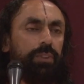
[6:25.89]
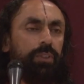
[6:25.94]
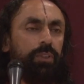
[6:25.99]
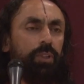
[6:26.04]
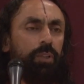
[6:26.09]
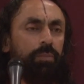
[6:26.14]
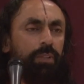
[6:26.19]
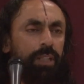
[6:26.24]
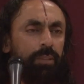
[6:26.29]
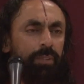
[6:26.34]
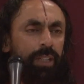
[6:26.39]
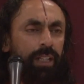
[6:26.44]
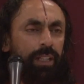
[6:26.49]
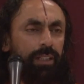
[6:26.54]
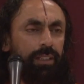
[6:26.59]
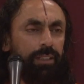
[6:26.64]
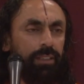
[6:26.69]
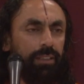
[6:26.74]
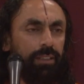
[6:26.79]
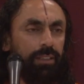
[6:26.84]
"Nobody made
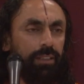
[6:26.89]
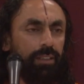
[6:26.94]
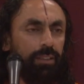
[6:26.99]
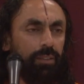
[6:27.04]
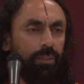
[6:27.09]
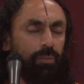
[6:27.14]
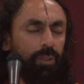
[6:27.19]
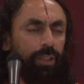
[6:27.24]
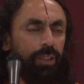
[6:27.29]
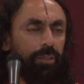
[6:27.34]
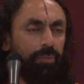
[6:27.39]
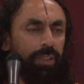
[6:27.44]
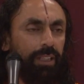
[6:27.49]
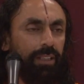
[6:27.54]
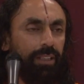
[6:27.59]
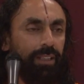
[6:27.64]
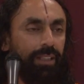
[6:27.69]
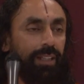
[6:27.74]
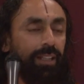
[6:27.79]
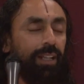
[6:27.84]
it? What do you
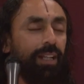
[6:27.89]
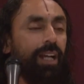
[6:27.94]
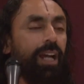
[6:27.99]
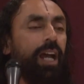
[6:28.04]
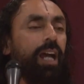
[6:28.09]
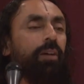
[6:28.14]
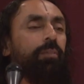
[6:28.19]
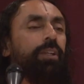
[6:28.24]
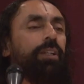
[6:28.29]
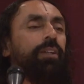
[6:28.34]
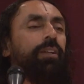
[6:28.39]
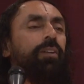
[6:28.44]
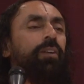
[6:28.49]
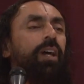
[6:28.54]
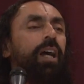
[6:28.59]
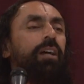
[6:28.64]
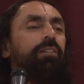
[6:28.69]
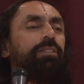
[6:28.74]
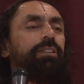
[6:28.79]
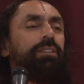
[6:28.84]
mean?" "I mean,
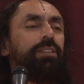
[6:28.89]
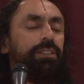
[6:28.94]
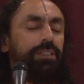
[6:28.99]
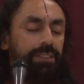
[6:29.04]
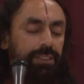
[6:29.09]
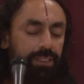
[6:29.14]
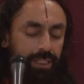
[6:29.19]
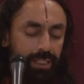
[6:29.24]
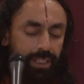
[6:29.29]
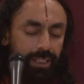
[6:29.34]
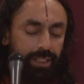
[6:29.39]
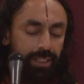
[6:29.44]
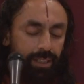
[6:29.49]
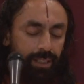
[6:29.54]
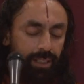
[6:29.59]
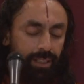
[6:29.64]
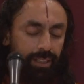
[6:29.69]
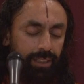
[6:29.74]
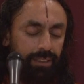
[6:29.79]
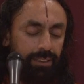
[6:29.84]
I was just sitting
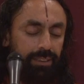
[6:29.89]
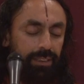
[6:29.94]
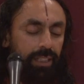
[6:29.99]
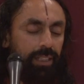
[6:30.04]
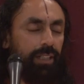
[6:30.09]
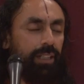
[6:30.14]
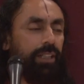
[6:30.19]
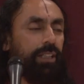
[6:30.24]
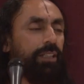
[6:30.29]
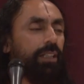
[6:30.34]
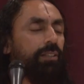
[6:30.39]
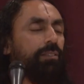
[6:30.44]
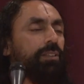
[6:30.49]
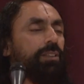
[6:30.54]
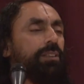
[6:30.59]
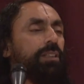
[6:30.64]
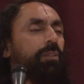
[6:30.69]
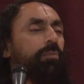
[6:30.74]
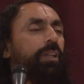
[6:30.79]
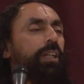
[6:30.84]
here and suddenly there
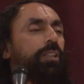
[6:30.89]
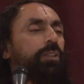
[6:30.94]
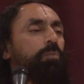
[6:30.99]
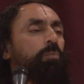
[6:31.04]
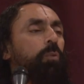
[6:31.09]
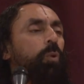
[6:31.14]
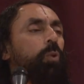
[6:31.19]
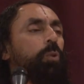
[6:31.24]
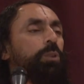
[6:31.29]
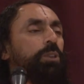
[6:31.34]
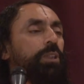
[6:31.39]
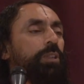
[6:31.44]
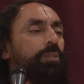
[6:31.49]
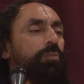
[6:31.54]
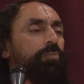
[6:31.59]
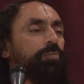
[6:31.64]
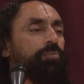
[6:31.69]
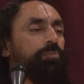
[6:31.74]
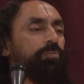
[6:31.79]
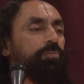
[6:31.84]
was some explosion.
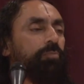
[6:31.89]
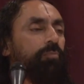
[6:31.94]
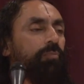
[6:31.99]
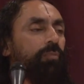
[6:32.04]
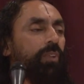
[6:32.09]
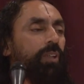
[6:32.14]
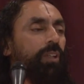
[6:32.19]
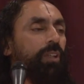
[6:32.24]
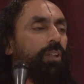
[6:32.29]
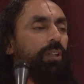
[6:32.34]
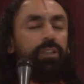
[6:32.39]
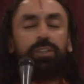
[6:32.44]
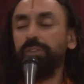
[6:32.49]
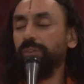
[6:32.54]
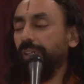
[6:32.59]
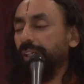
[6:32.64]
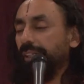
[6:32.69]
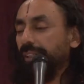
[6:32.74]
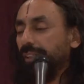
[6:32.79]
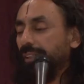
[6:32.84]

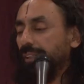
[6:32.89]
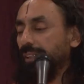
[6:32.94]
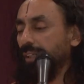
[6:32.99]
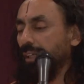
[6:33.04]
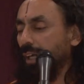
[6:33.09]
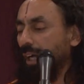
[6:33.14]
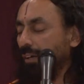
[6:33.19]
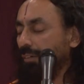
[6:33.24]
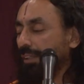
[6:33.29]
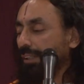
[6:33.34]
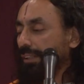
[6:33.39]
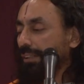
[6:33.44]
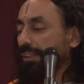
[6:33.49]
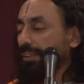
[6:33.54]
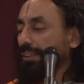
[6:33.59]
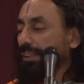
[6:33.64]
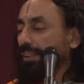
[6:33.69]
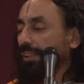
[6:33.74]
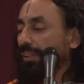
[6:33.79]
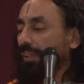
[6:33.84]
So I turned around and
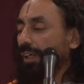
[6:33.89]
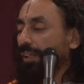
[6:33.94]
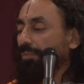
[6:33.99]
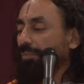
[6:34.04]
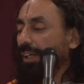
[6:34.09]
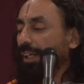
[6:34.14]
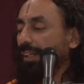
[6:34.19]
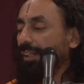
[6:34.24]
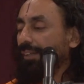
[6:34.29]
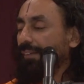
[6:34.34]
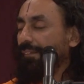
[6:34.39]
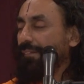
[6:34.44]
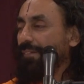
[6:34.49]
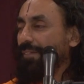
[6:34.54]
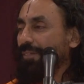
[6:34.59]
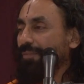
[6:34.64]
this had got made."